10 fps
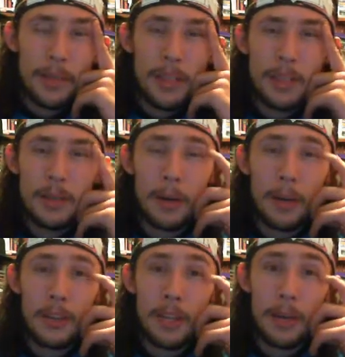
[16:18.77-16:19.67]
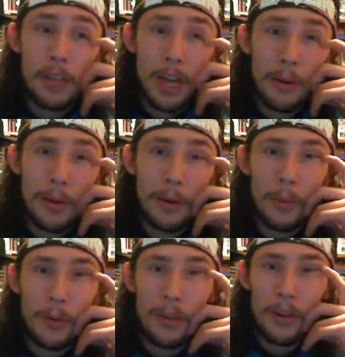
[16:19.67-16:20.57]
It's a part-time job. I don't
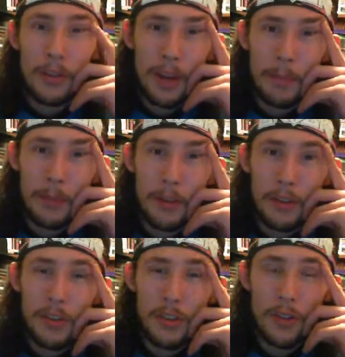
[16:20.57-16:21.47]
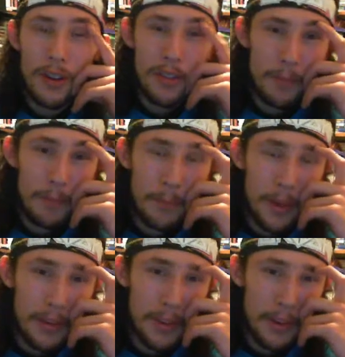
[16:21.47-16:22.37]
work all that much, although I've
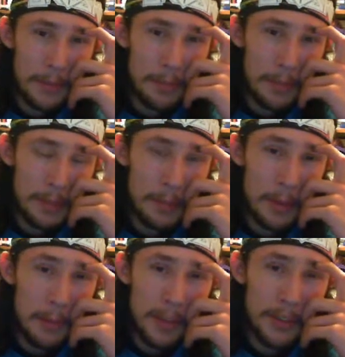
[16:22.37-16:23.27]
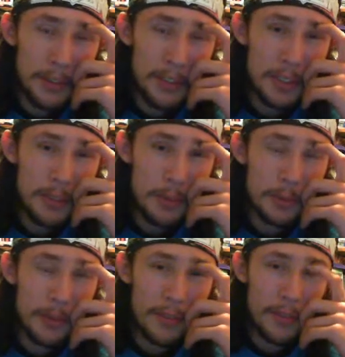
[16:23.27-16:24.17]
been there. It was my
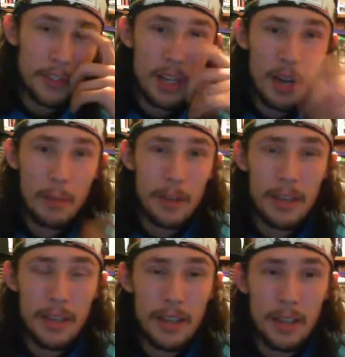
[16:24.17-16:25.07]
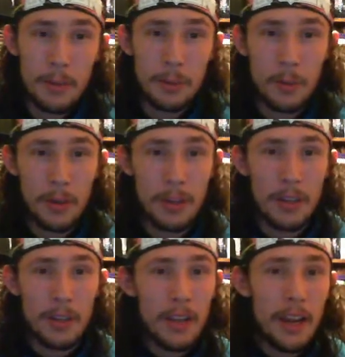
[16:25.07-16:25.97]
first job, and it was one,
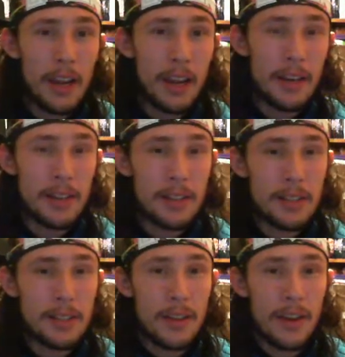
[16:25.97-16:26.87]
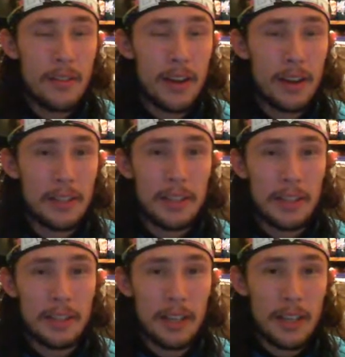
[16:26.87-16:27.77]
and I've had it
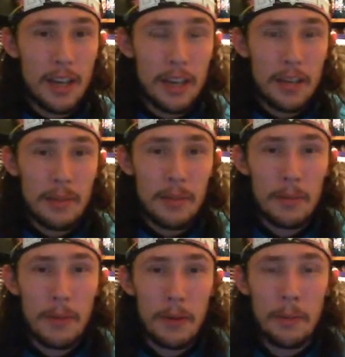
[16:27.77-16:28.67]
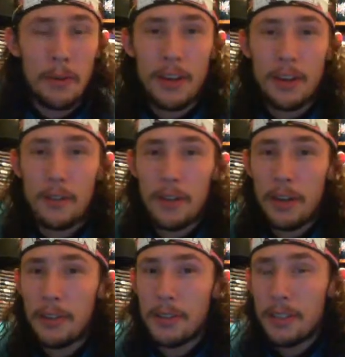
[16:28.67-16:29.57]
since I got it about a month after I
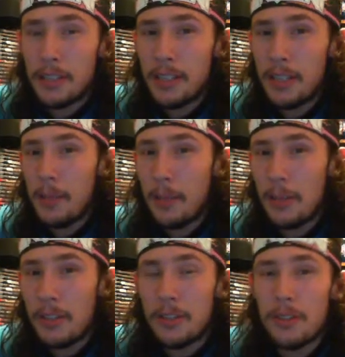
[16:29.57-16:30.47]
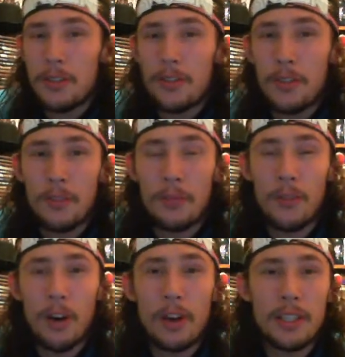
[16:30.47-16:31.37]
turned 16, which is, for
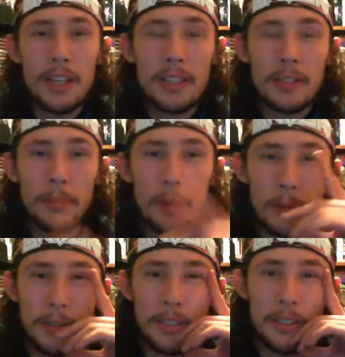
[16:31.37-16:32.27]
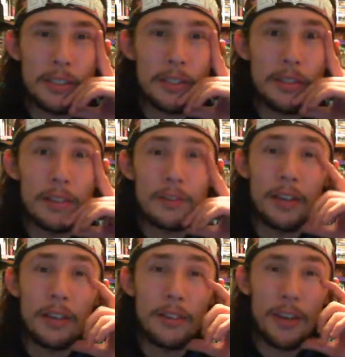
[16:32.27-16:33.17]
all intents and purposes, the
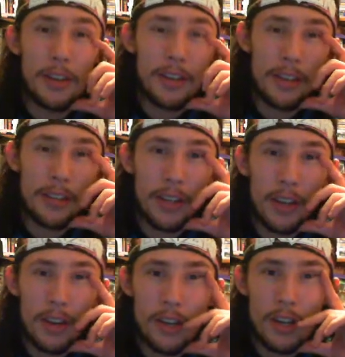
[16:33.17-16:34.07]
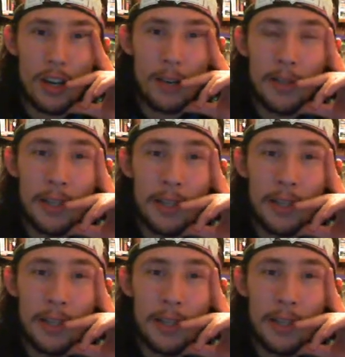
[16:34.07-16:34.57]
legal age to even get a job.